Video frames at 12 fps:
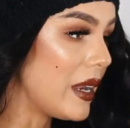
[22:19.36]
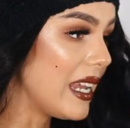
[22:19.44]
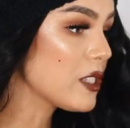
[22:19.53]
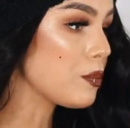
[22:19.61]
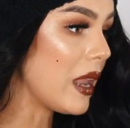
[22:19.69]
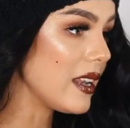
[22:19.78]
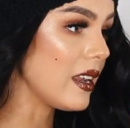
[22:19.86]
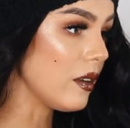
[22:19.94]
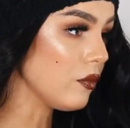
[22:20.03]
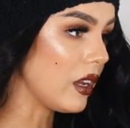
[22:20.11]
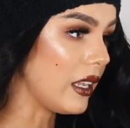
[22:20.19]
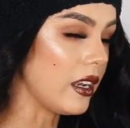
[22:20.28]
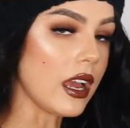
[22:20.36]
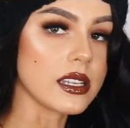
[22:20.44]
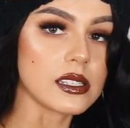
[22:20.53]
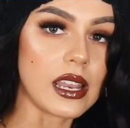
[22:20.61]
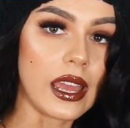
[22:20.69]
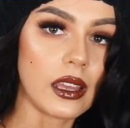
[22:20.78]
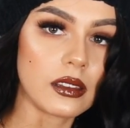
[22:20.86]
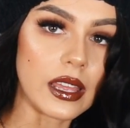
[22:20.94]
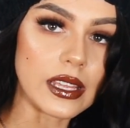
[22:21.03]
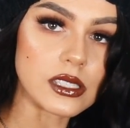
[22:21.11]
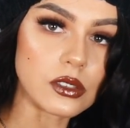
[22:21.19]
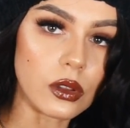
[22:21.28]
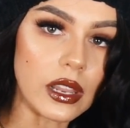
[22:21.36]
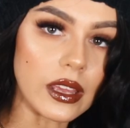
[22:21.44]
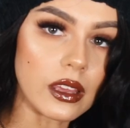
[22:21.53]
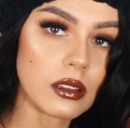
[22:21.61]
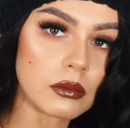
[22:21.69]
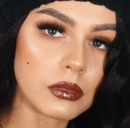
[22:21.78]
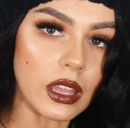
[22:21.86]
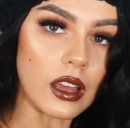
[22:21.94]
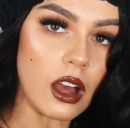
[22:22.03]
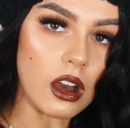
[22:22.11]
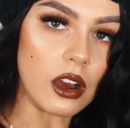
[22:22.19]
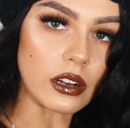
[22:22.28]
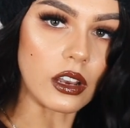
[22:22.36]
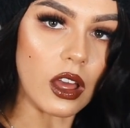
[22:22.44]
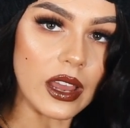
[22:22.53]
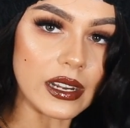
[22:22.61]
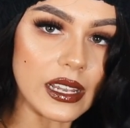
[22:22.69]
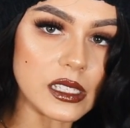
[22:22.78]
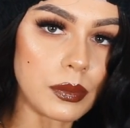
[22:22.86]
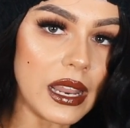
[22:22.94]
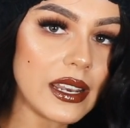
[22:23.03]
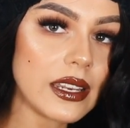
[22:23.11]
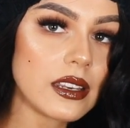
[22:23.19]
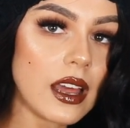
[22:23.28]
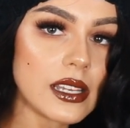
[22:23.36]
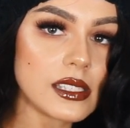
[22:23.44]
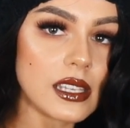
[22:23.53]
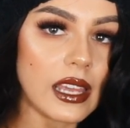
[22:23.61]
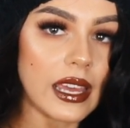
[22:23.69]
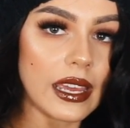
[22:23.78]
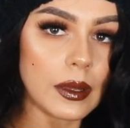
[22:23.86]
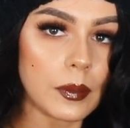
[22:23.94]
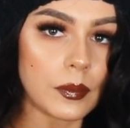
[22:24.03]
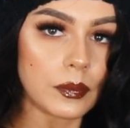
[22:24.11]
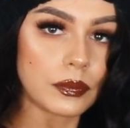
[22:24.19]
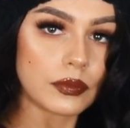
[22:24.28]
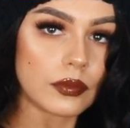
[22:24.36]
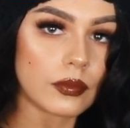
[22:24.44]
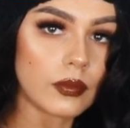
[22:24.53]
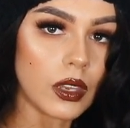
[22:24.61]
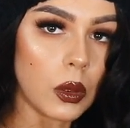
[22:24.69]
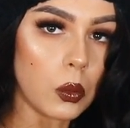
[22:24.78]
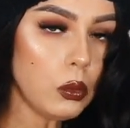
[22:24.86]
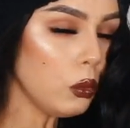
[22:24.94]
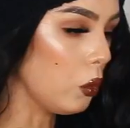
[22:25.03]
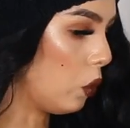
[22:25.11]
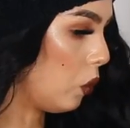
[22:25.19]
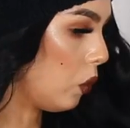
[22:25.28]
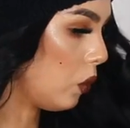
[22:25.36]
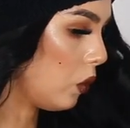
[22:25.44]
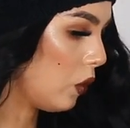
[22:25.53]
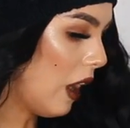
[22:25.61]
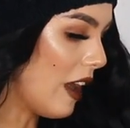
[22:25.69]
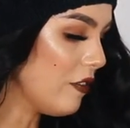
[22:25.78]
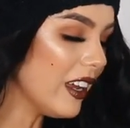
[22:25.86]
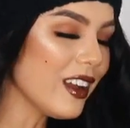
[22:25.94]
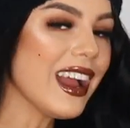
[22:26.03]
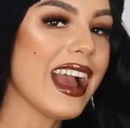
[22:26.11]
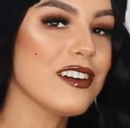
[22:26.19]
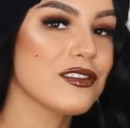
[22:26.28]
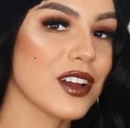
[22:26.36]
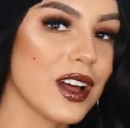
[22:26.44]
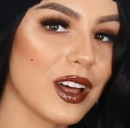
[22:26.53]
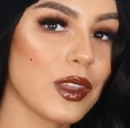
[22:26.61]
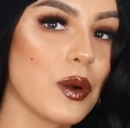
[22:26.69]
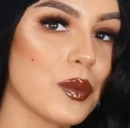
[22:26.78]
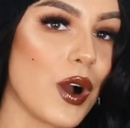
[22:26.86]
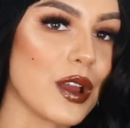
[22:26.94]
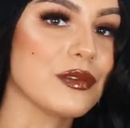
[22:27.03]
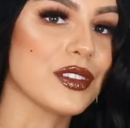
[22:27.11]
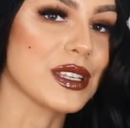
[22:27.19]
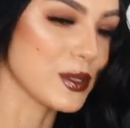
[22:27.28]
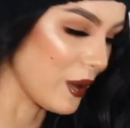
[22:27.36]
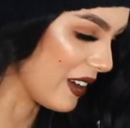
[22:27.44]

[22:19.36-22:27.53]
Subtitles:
but it is blended in really nicely. Like it's not like a hard line. It is blended nicely. Ooh, I feel like I have a lot more hope for this